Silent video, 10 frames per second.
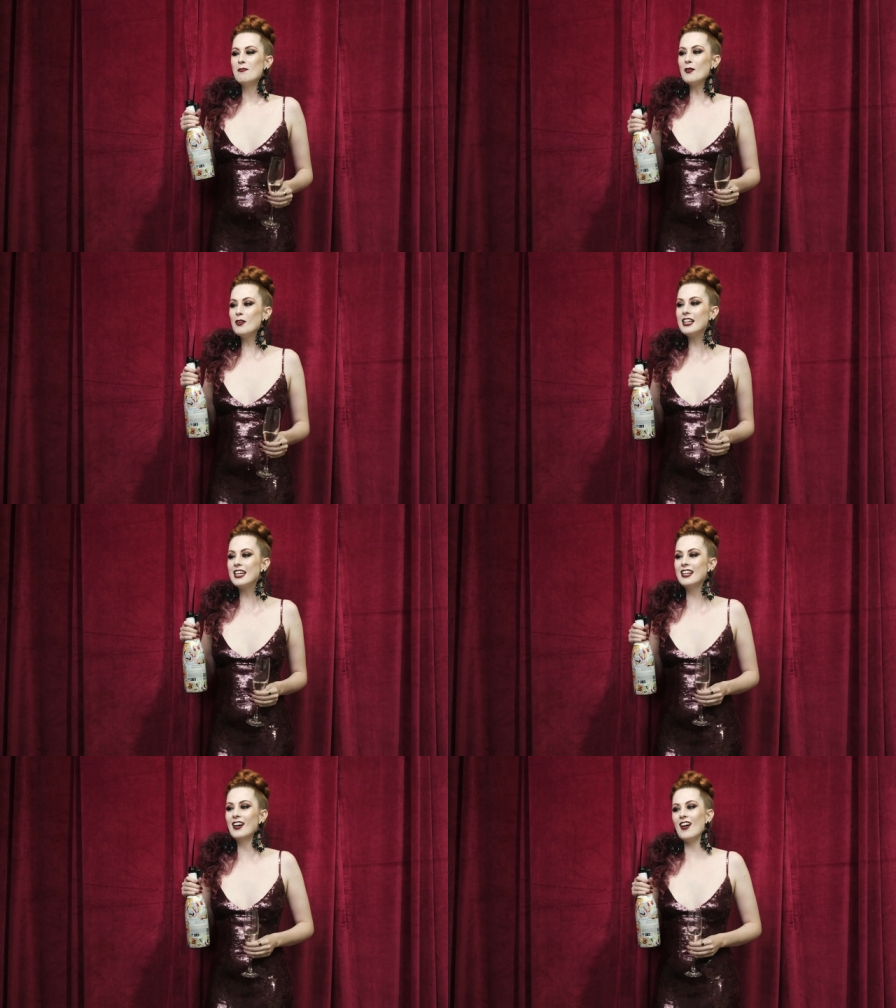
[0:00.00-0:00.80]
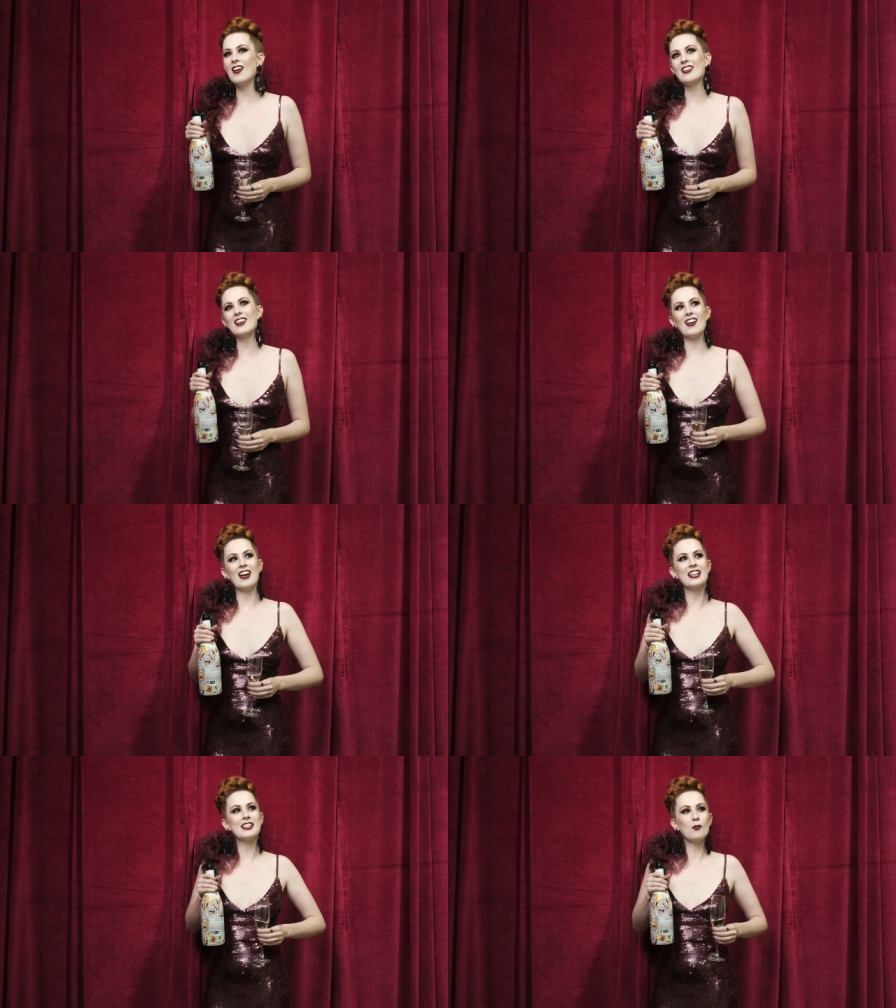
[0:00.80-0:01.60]
But really, no, though.
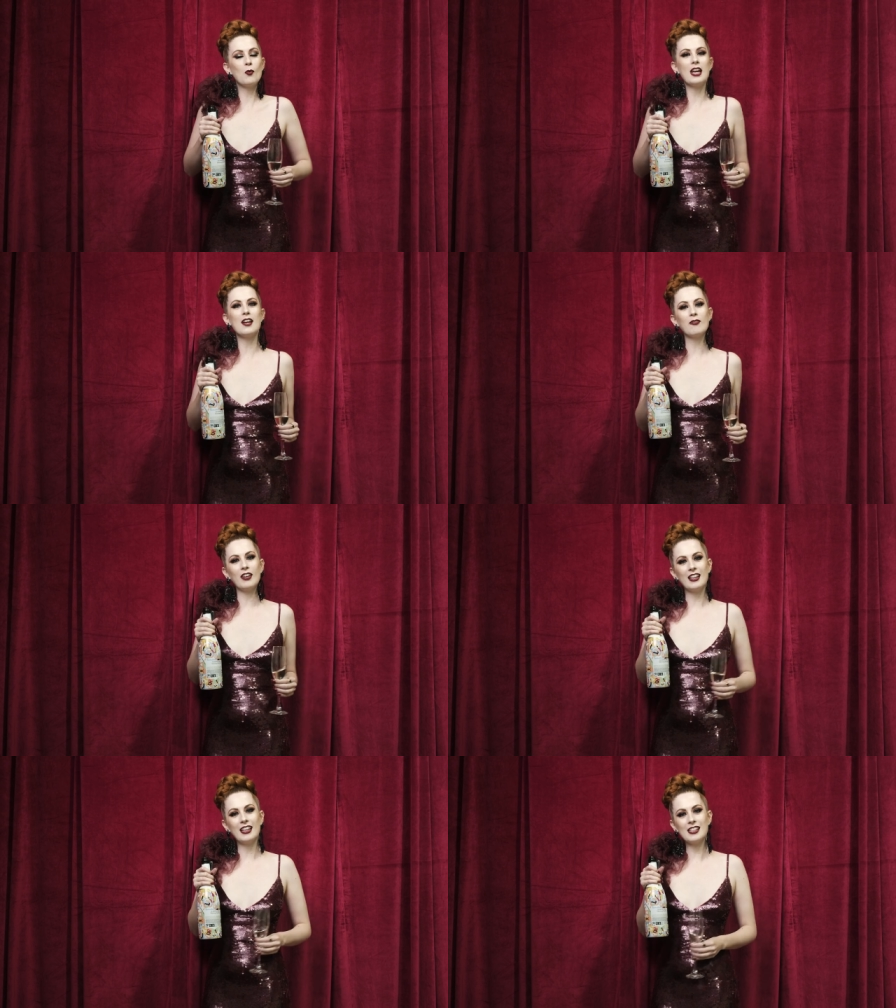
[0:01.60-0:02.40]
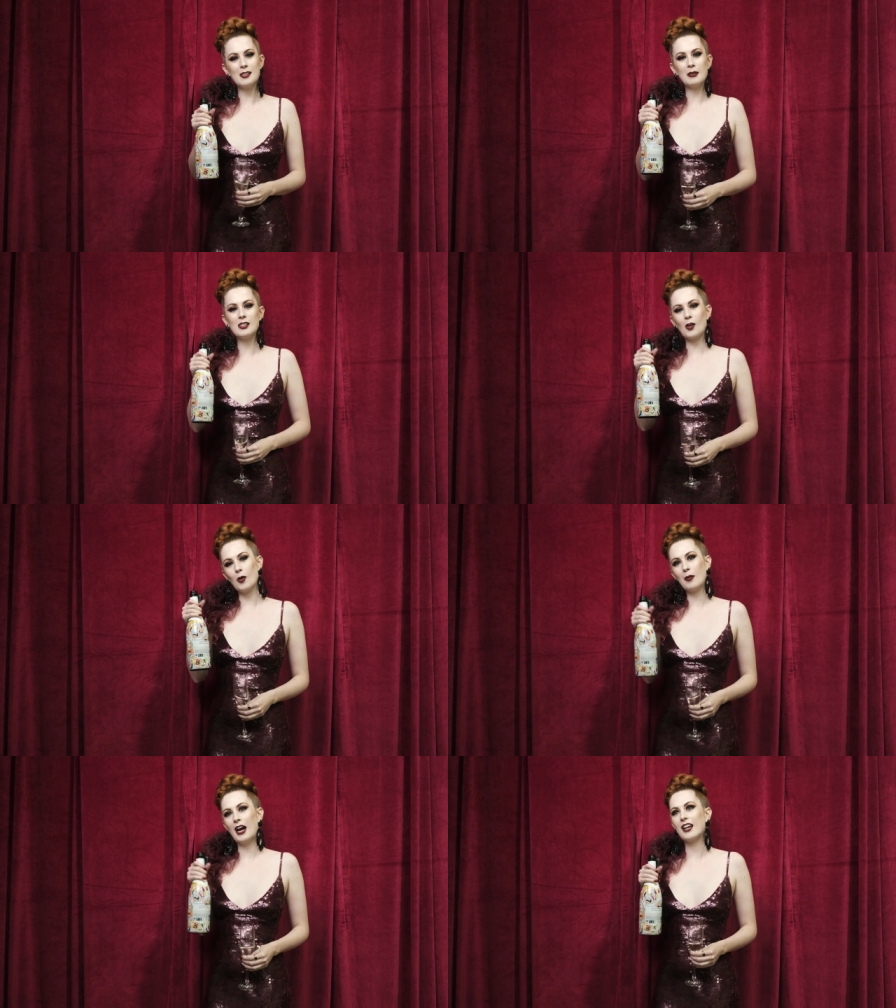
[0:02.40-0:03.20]
It's a weird feeling to be so
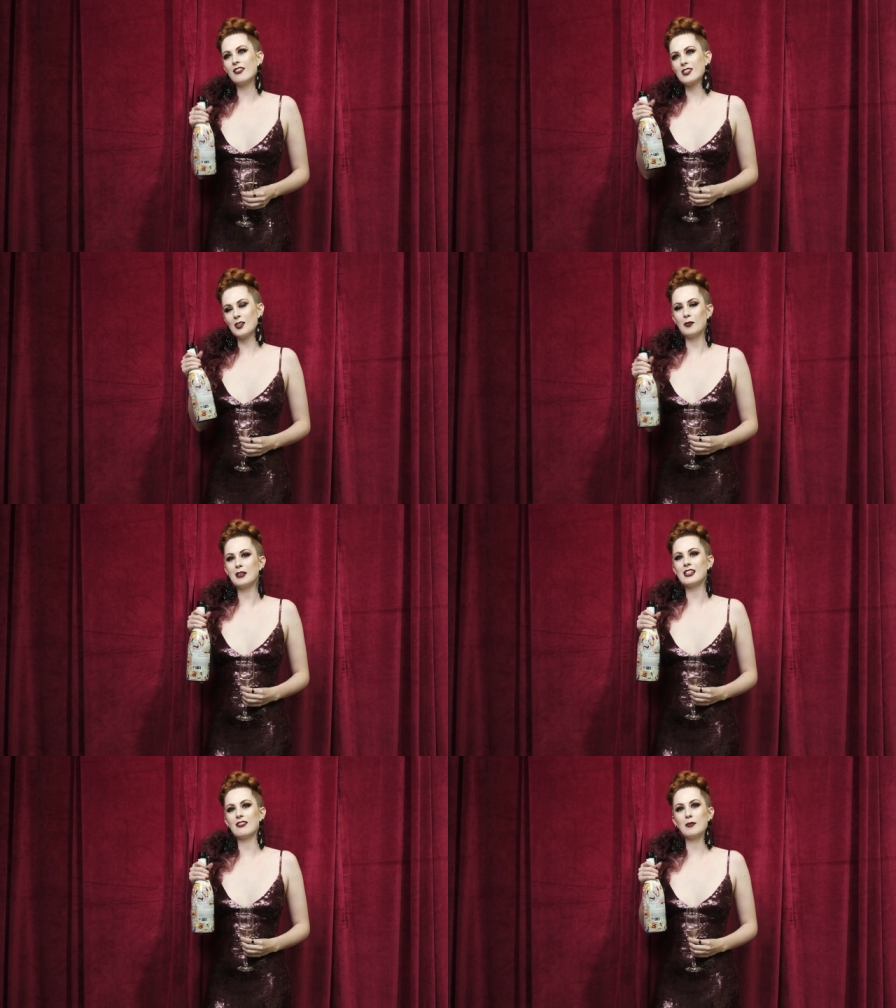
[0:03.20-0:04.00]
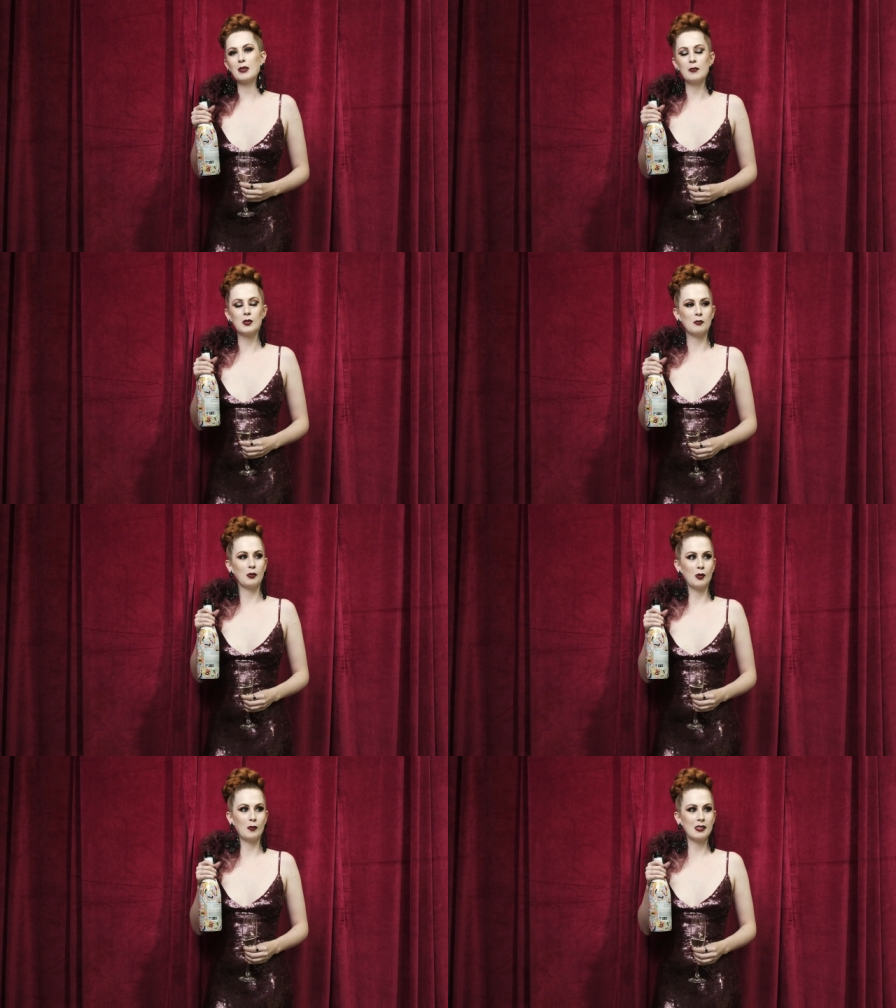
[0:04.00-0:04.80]
proud of so many different people's
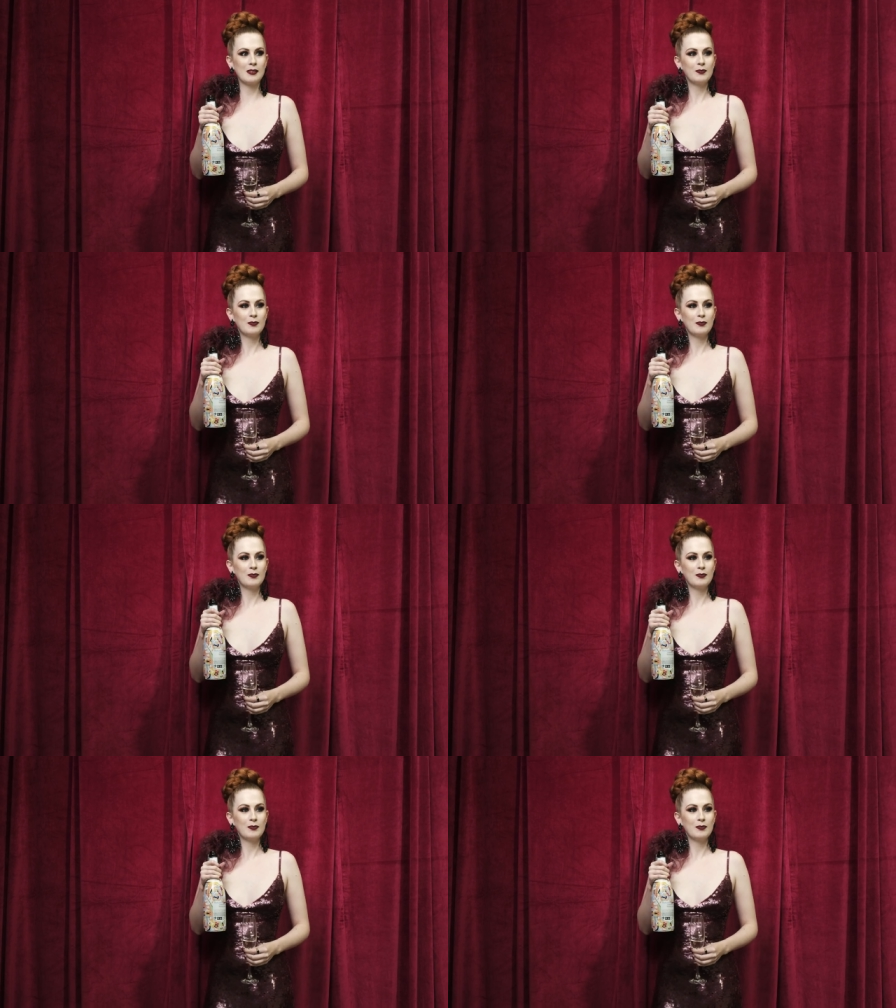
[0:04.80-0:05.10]
boobs.